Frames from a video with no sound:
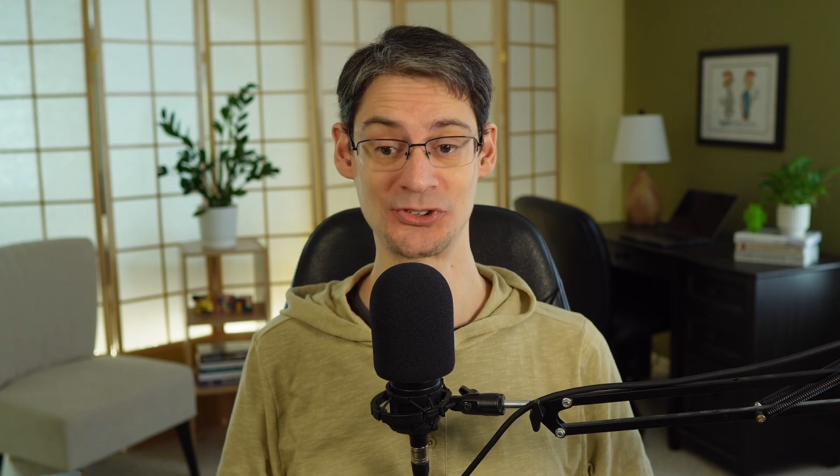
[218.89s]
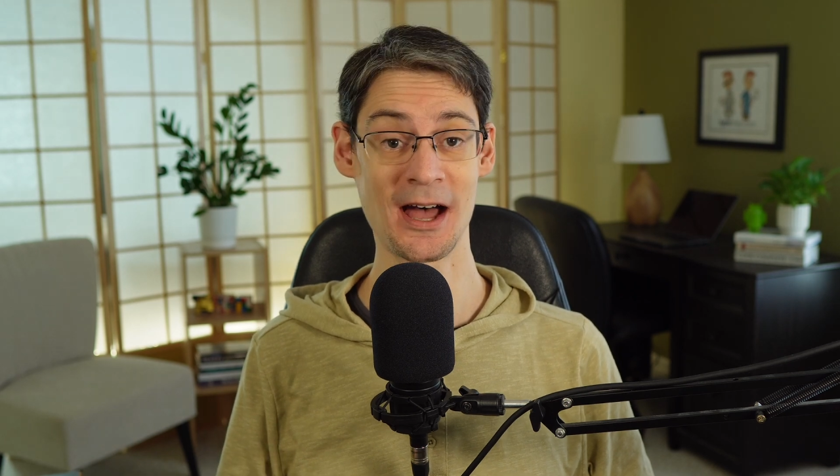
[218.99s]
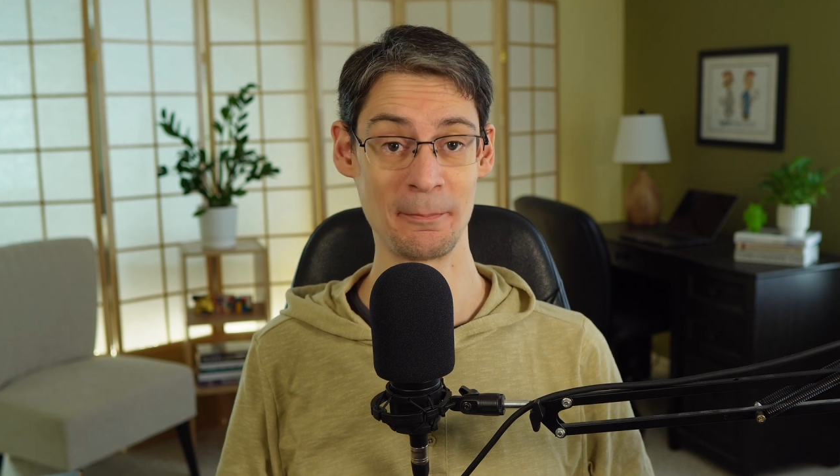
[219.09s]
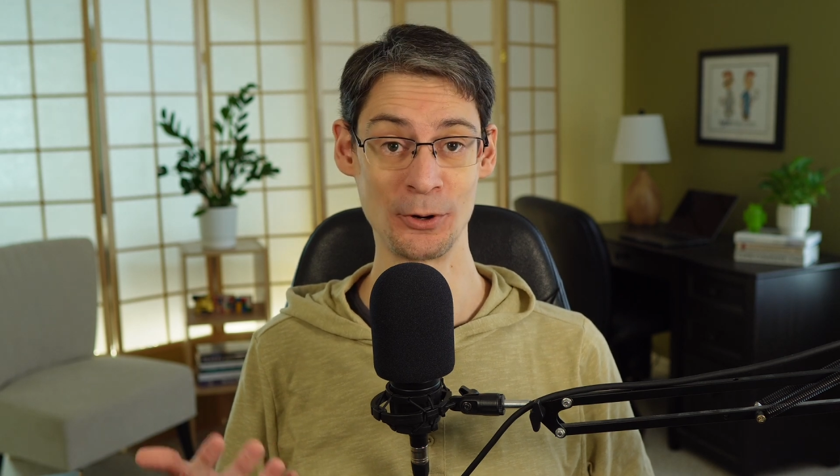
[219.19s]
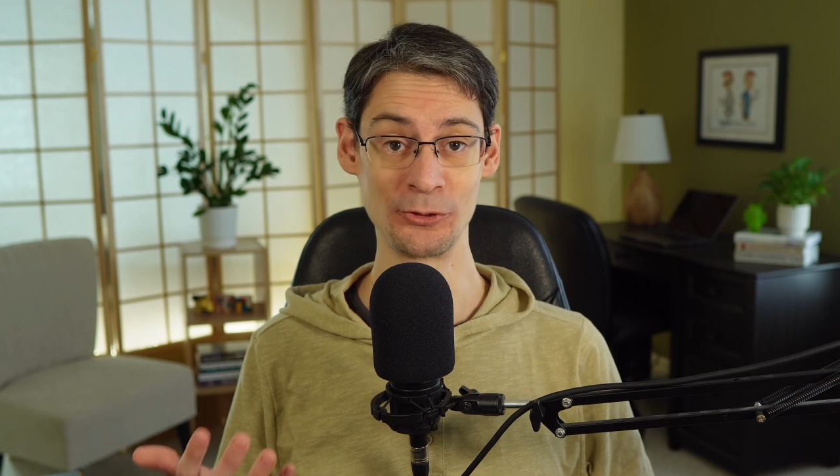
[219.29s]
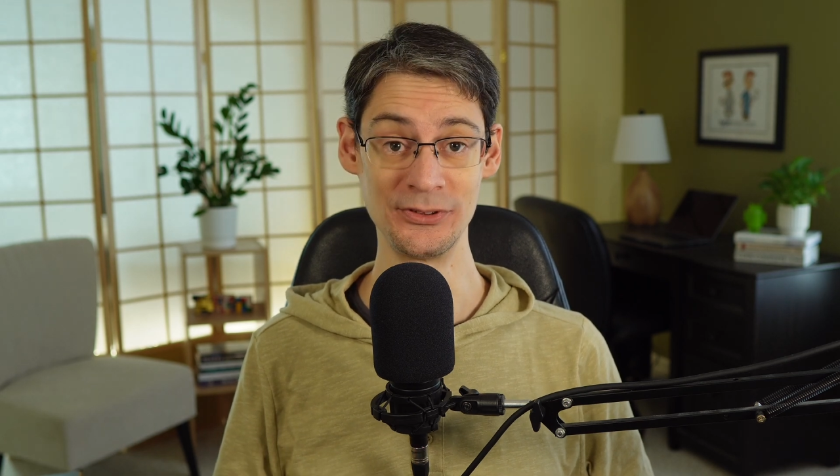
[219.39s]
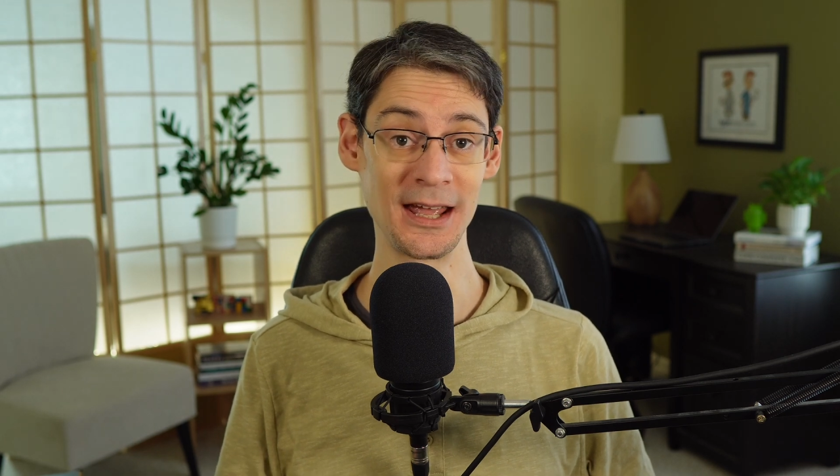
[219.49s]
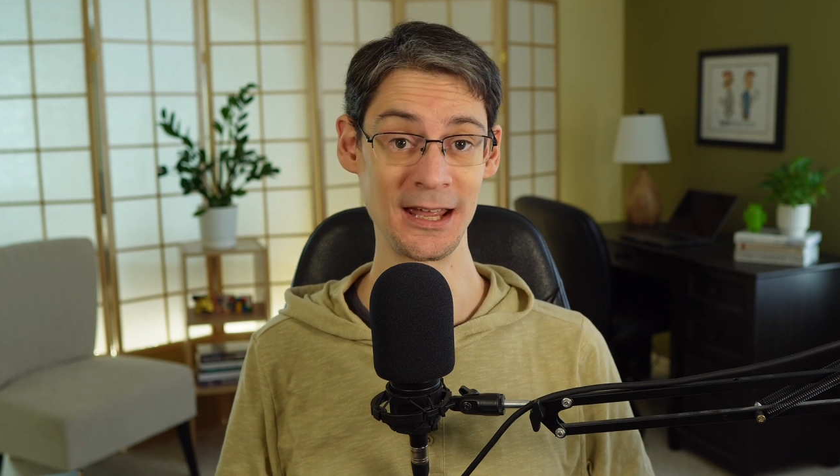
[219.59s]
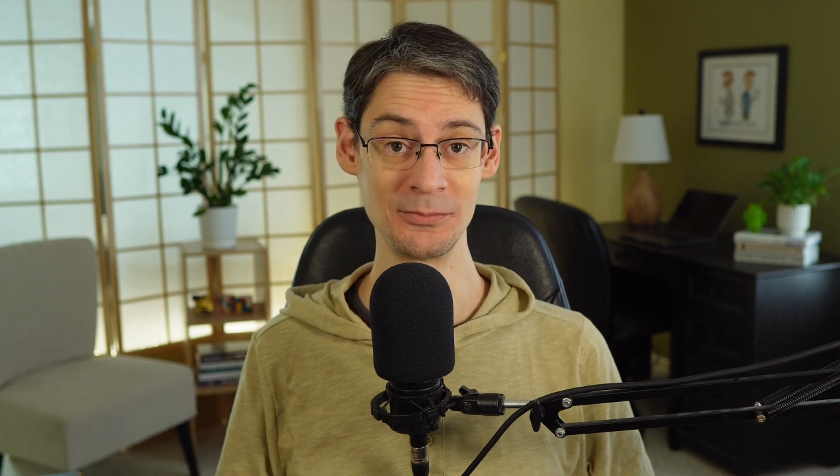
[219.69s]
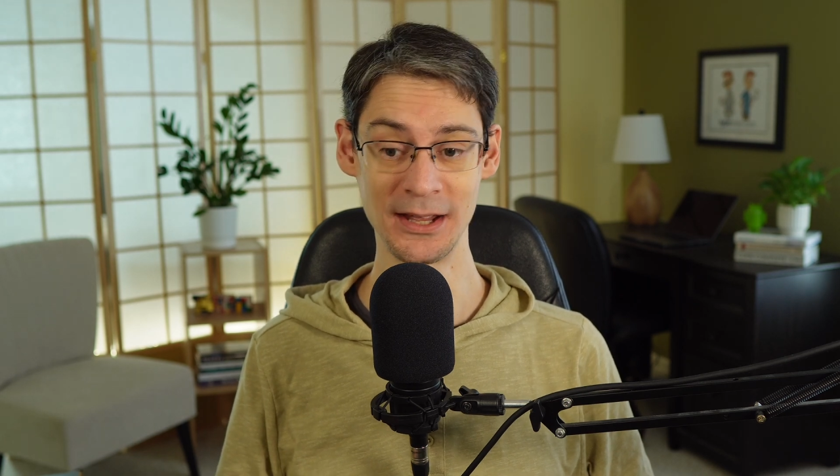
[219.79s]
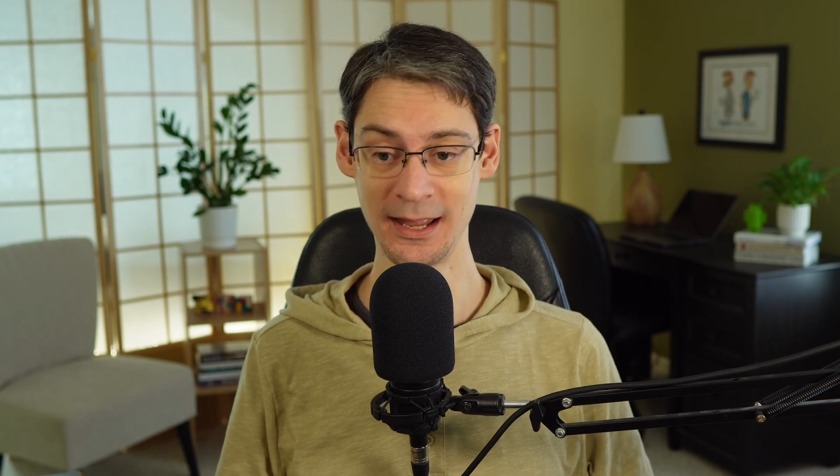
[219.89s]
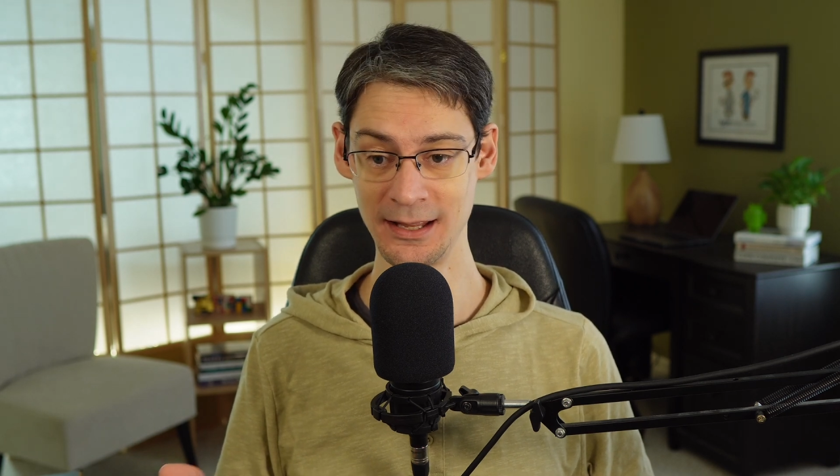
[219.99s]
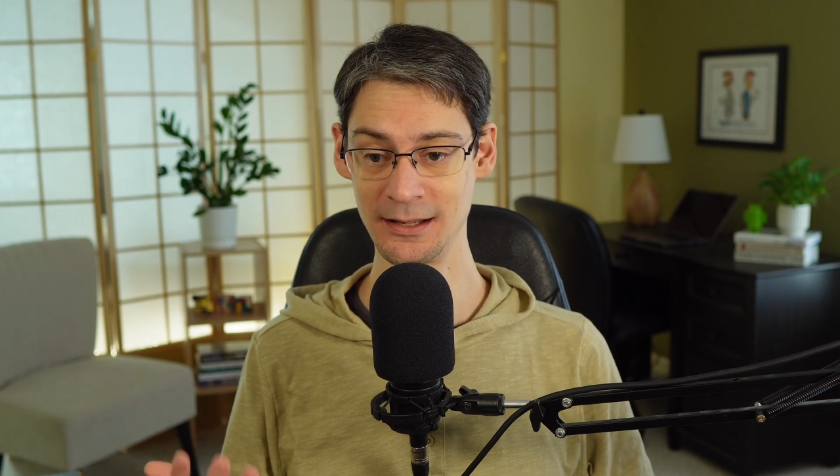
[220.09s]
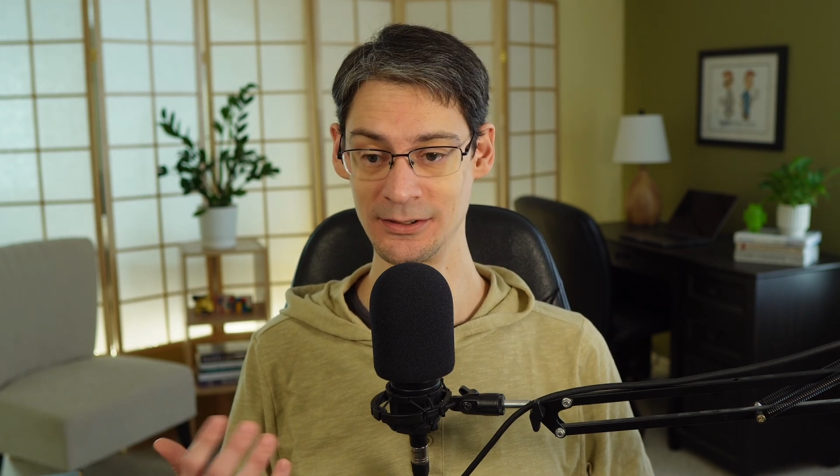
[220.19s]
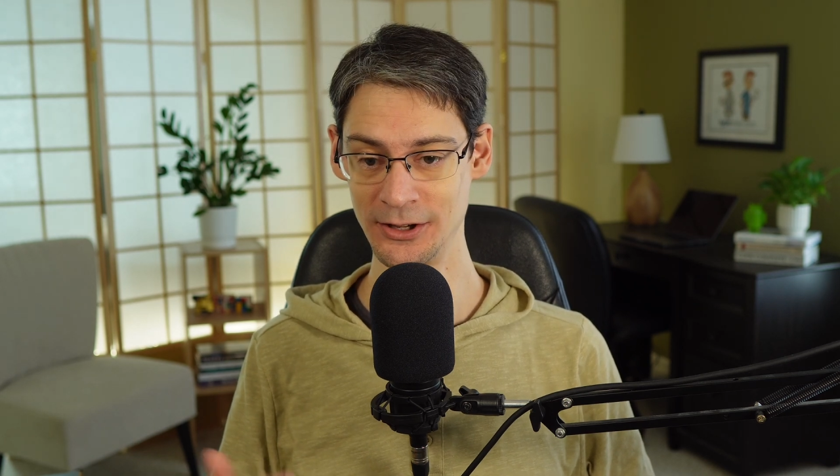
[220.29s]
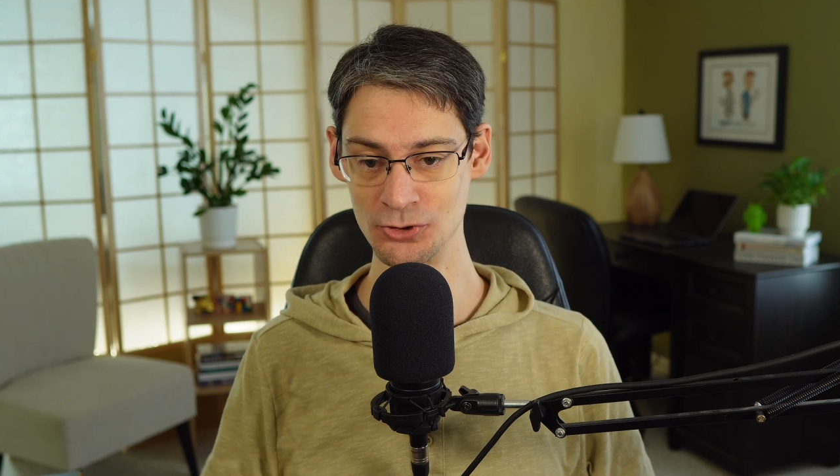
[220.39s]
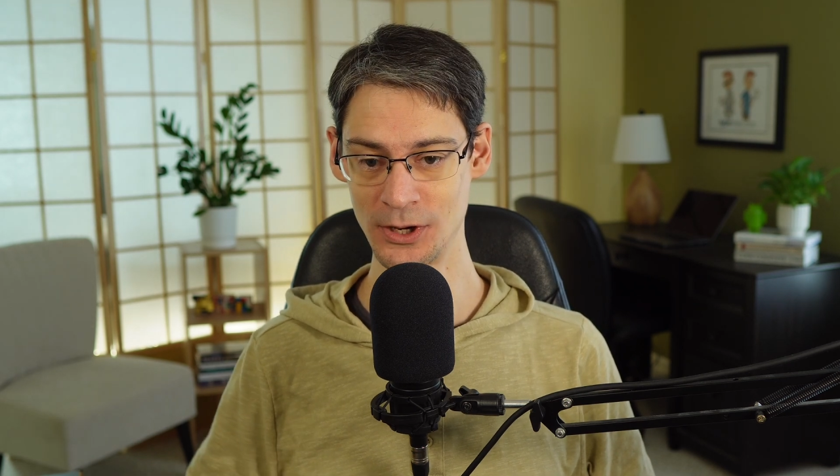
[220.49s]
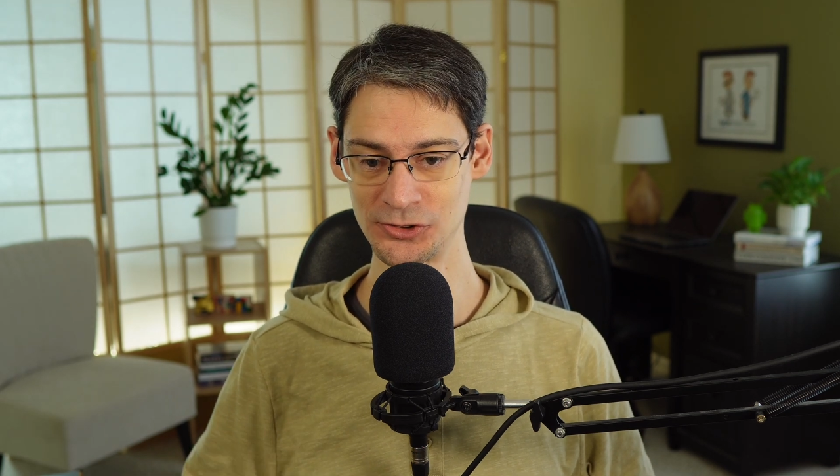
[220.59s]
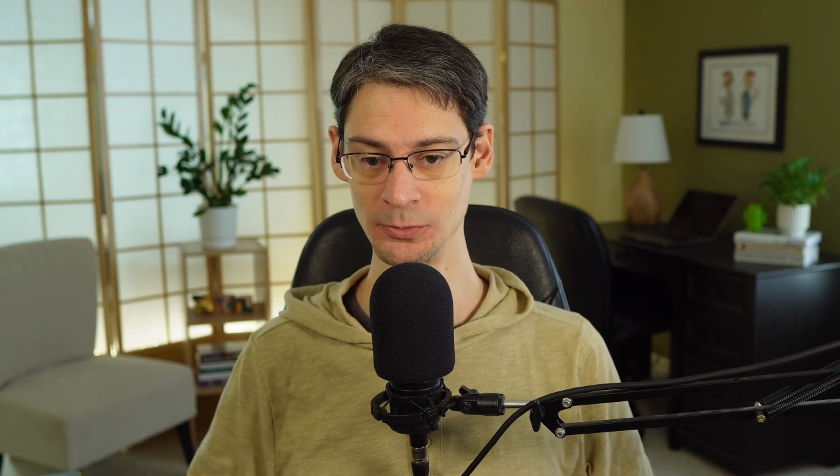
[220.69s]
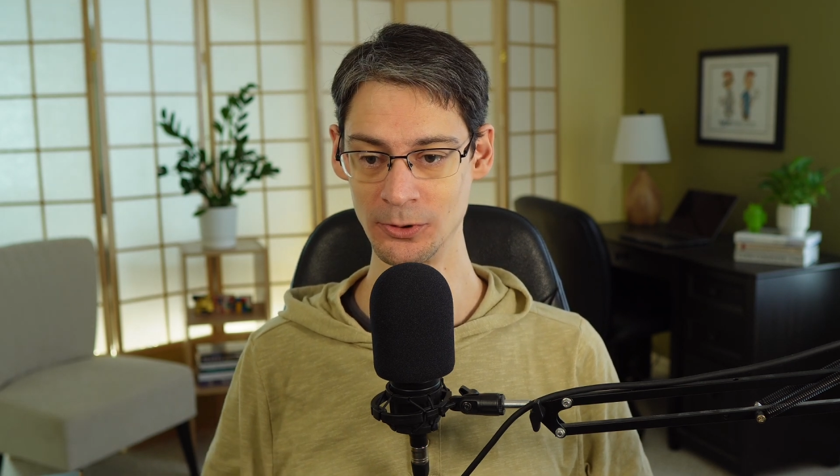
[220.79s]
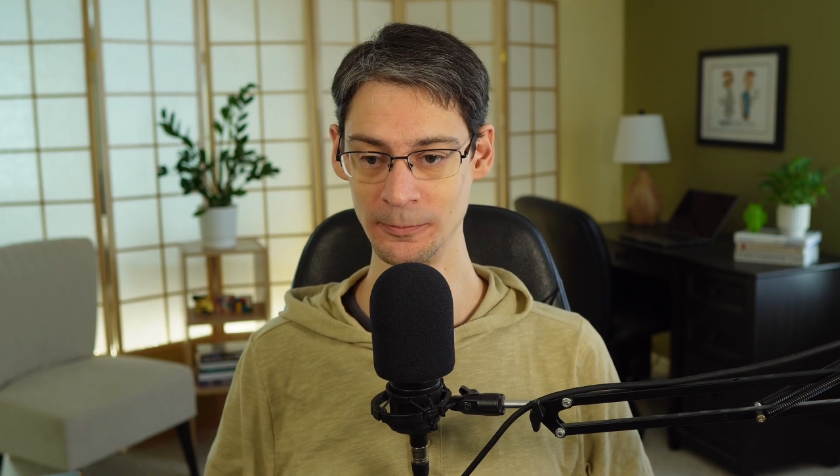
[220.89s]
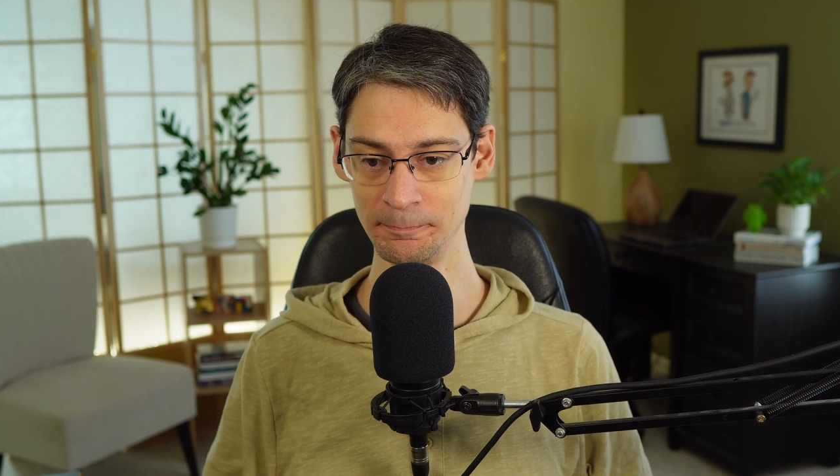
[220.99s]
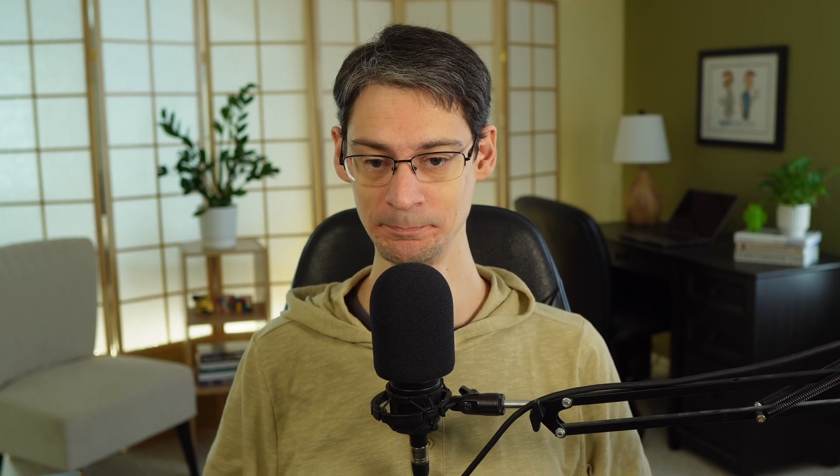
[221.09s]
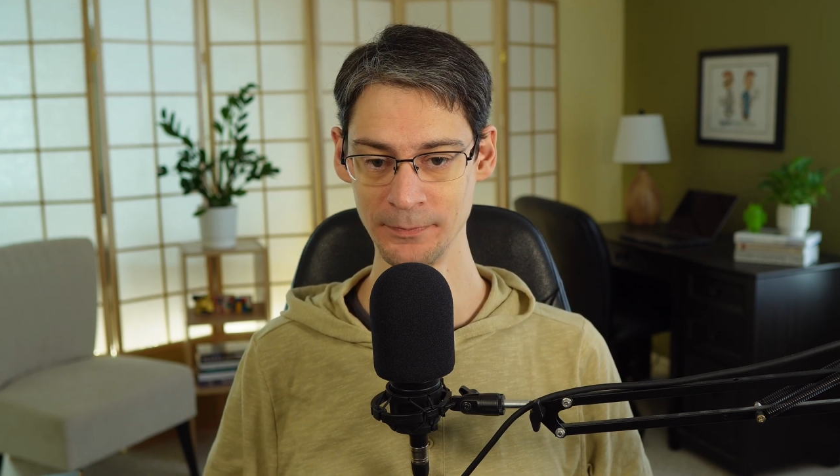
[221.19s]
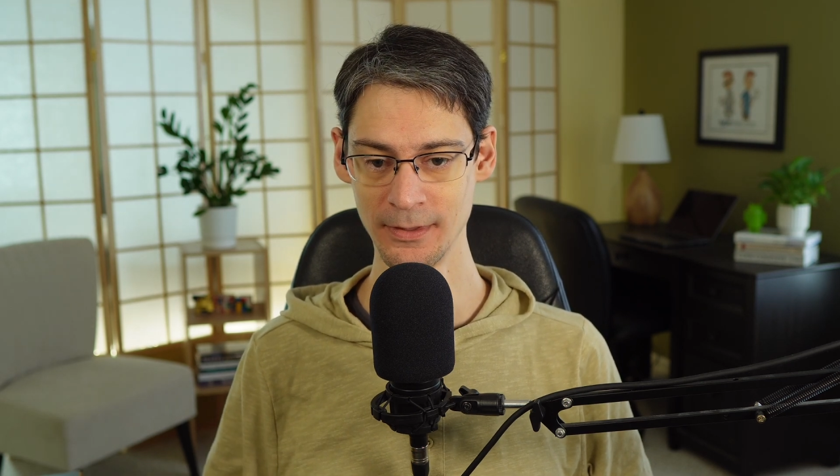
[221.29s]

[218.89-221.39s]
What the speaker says: It's got both named and addressable.